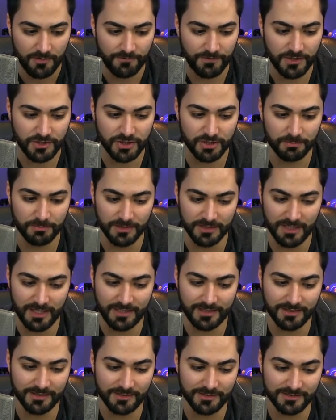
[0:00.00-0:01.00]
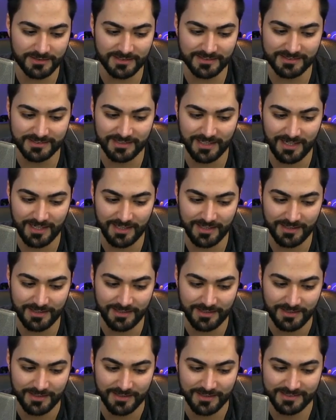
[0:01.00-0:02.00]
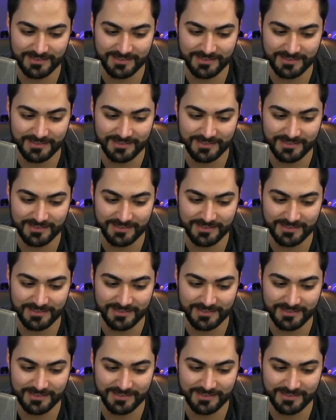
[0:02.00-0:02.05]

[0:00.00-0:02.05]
Featuring millennial design